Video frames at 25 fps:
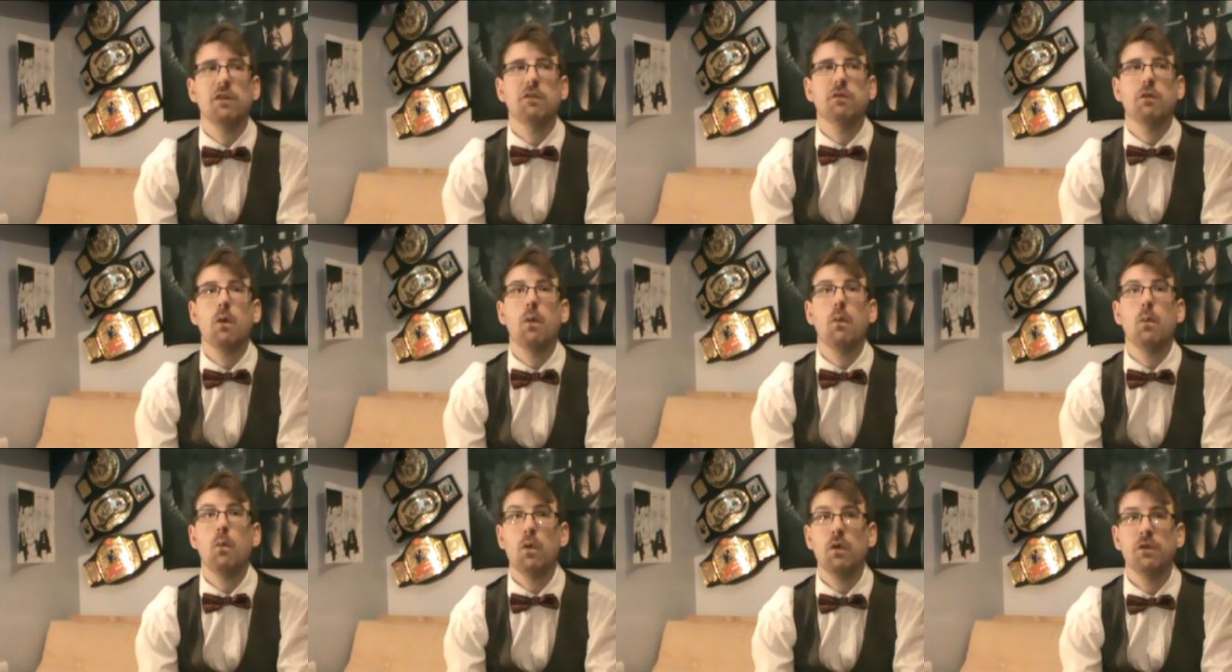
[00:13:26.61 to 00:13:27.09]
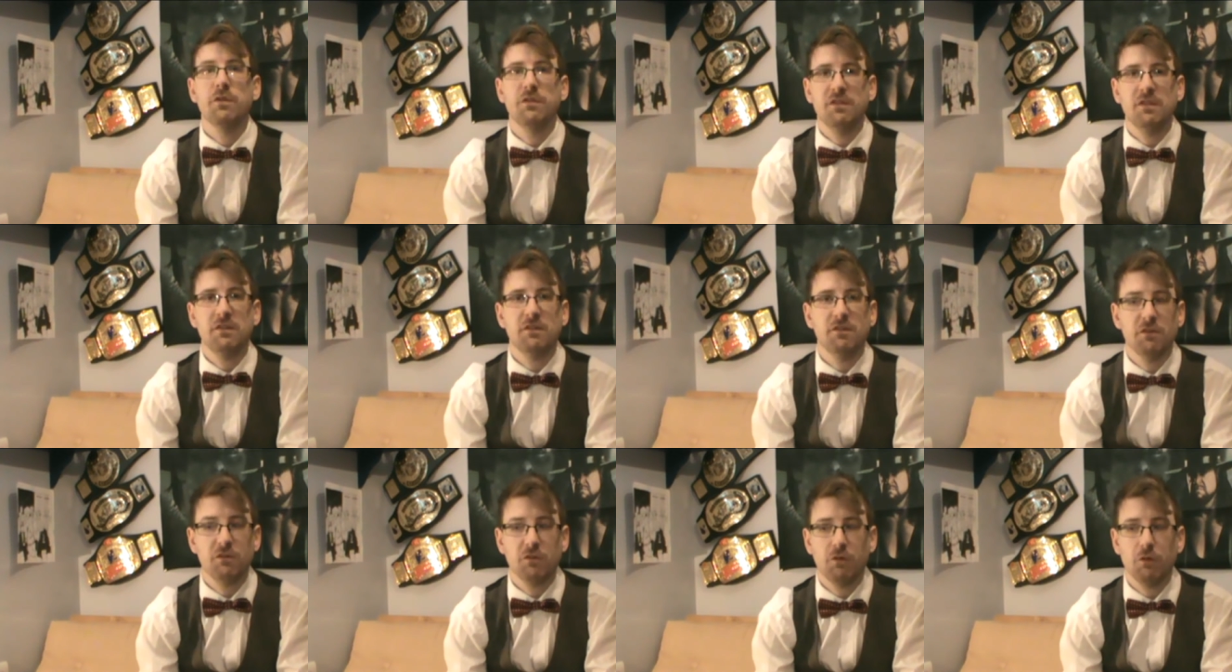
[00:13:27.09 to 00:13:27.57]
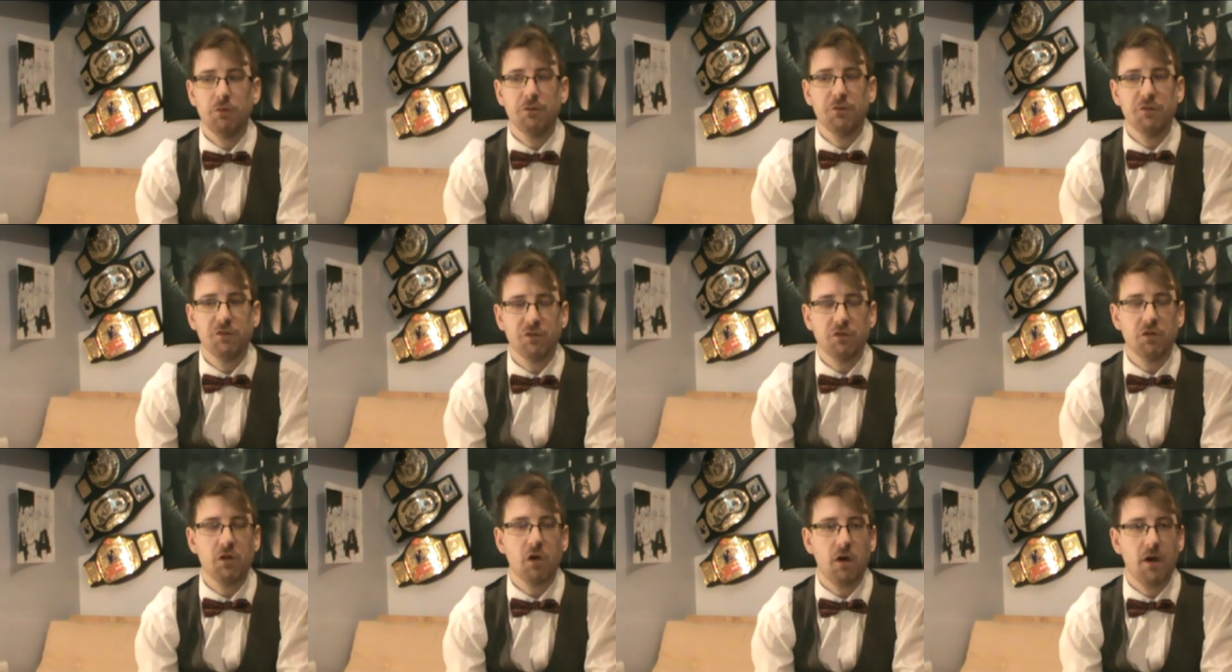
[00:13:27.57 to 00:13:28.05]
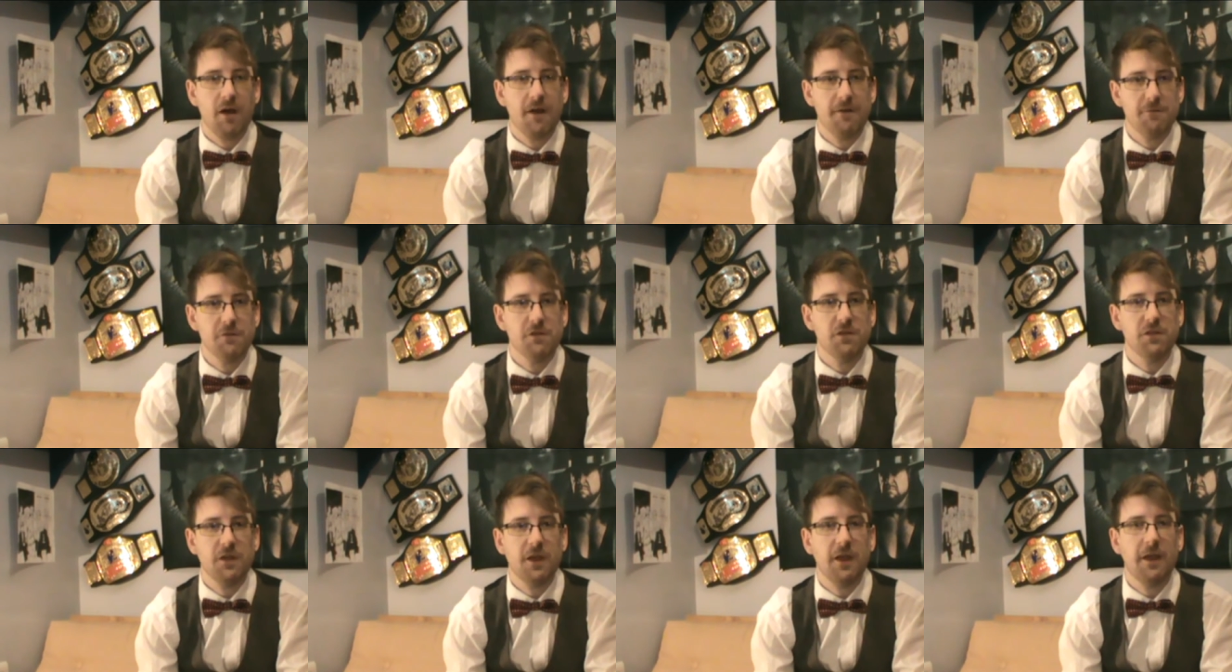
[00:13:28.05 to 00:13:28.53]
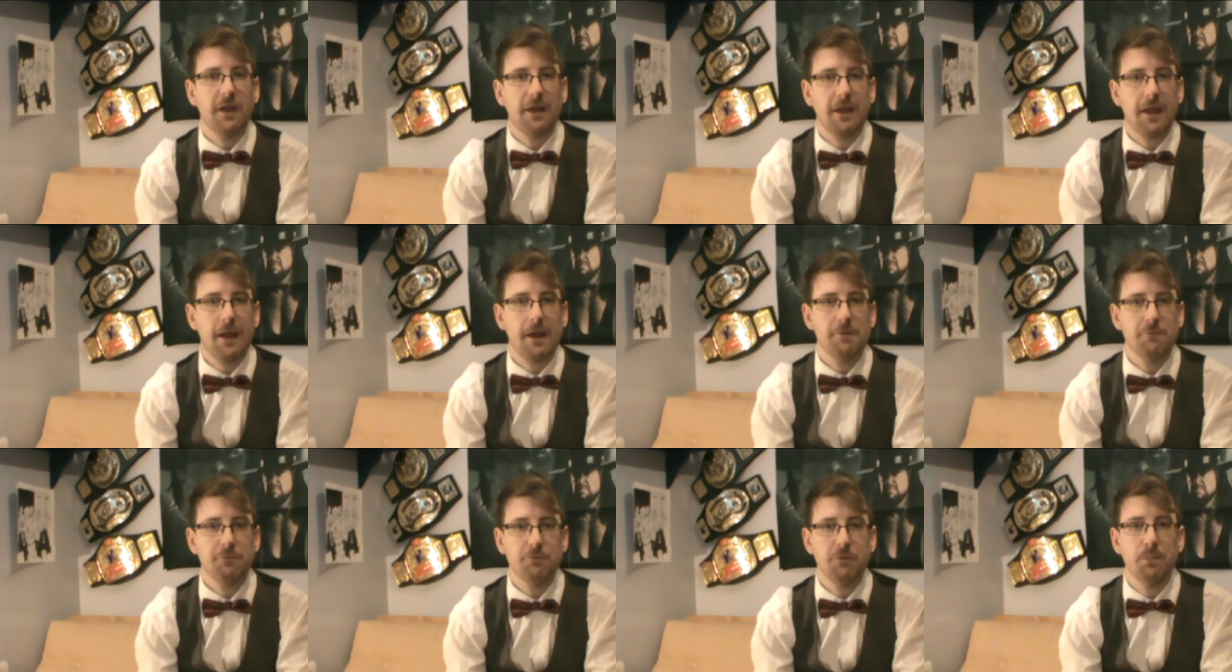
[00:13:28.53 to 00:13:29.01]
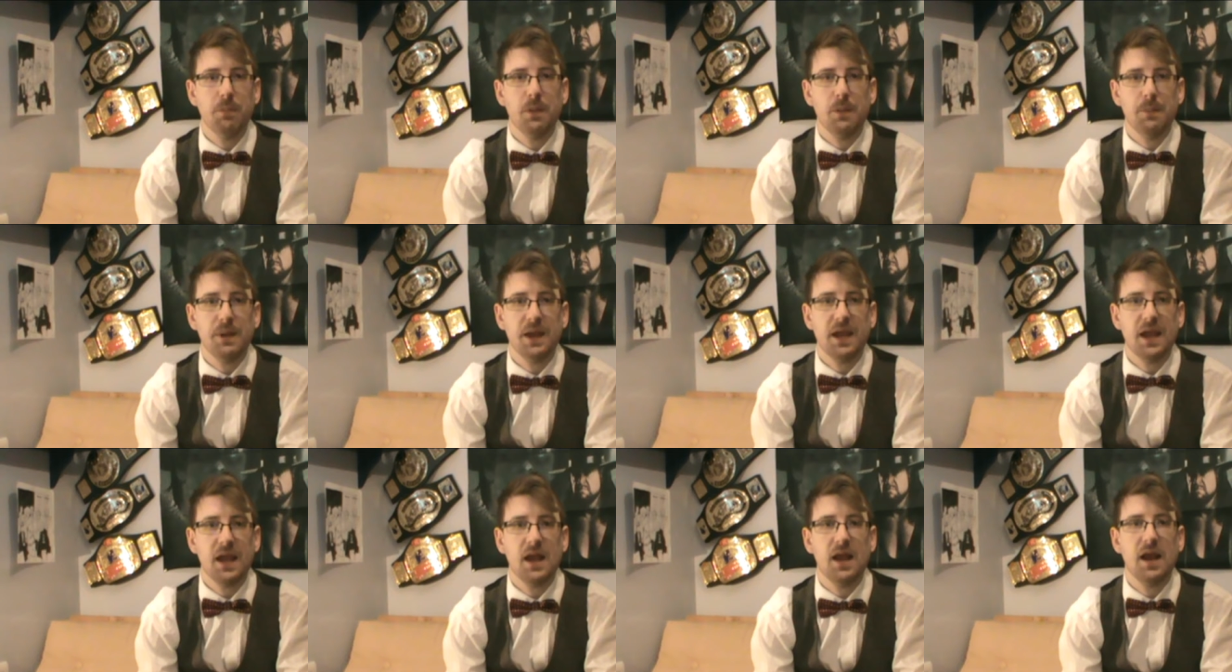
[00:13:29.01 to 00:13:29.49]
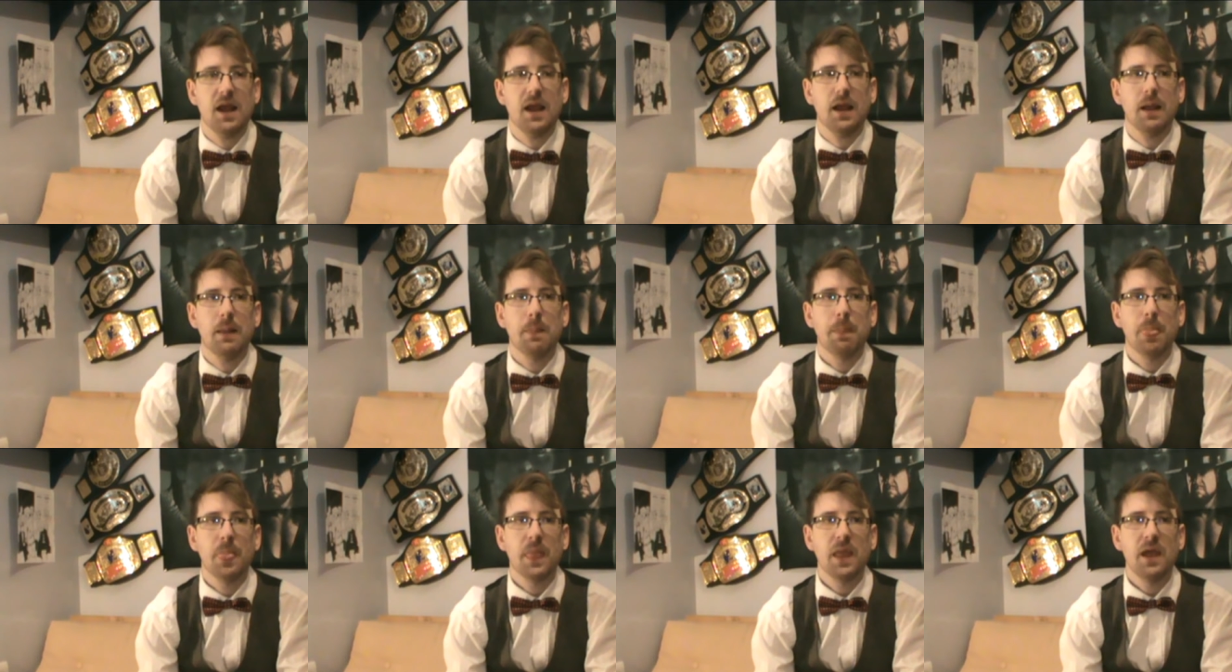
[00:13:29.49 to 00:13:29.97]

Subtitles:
so I wanted to sort of start everything again from the beginning